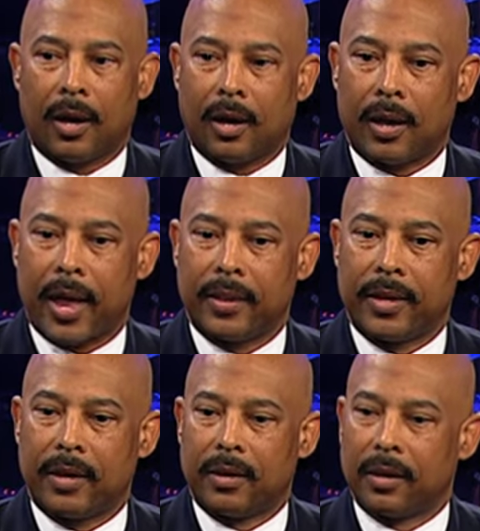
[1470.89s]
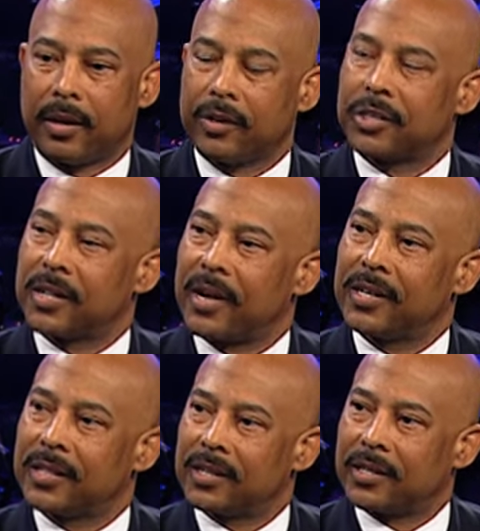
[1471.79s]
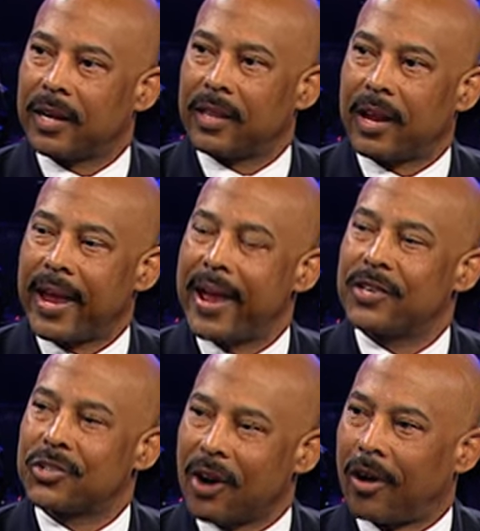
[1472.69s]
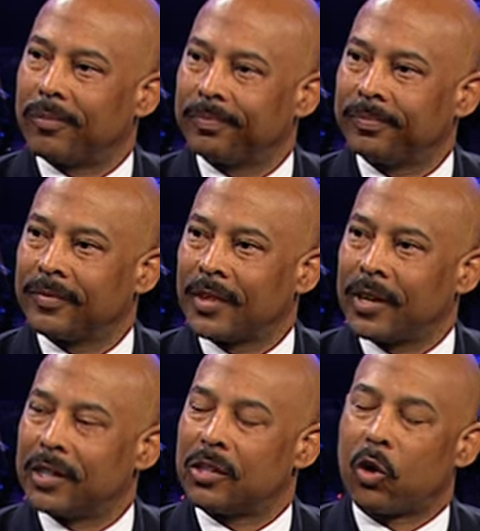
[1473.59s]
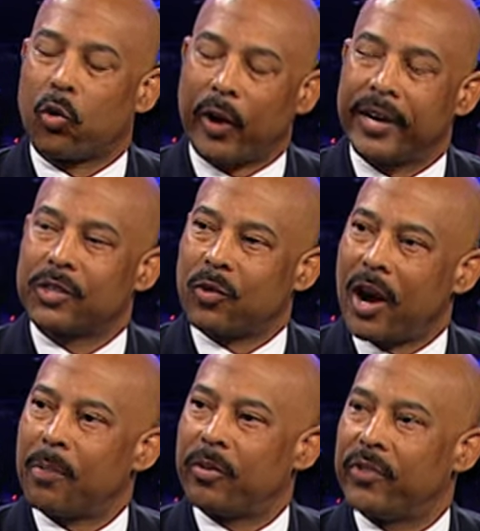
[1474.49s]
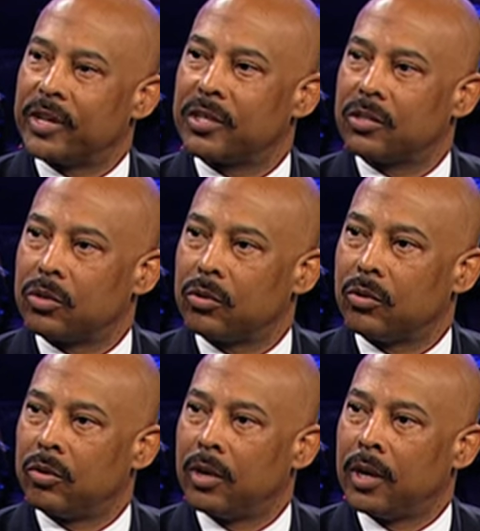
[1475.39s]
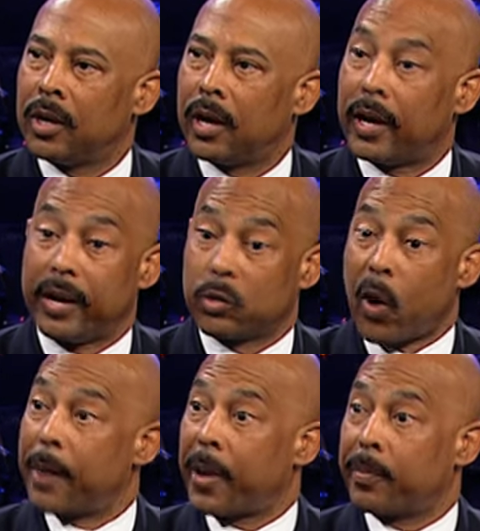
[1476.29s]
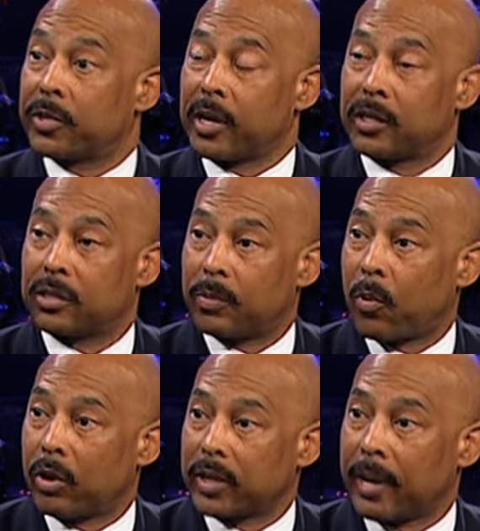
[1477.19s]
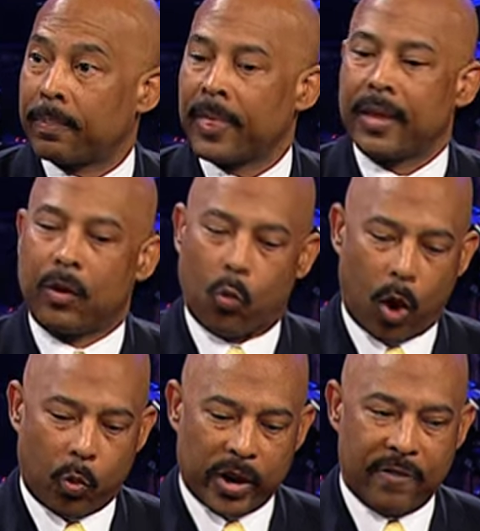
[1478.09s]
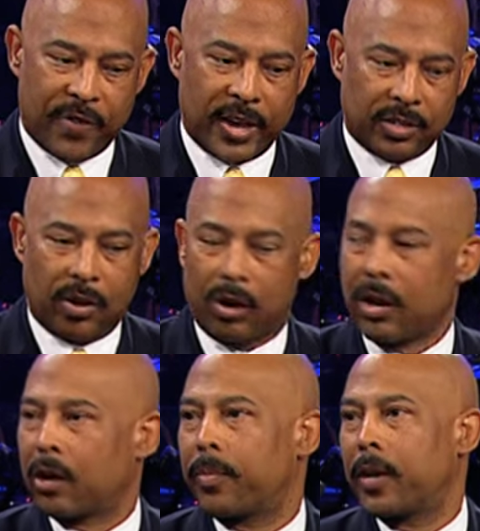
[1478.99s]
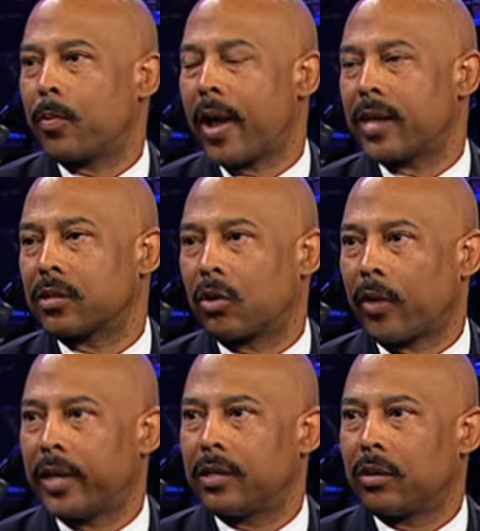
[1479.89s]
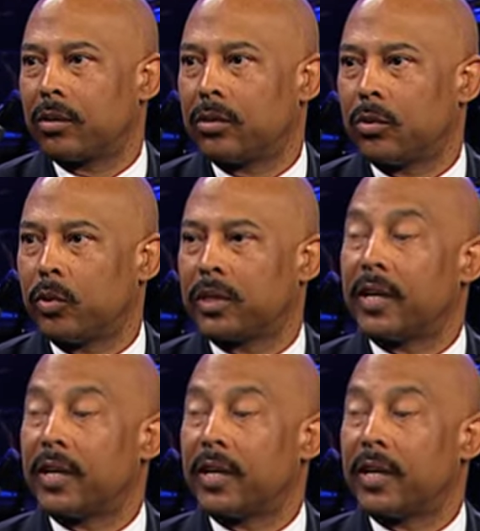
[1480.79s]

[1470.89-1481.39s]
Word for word: Uh, and then there's studies that say that Head Start is the greatest crime prevention tool uh, and there's white paper studies to support that. Mm. What we invest in our young people has a great deal to do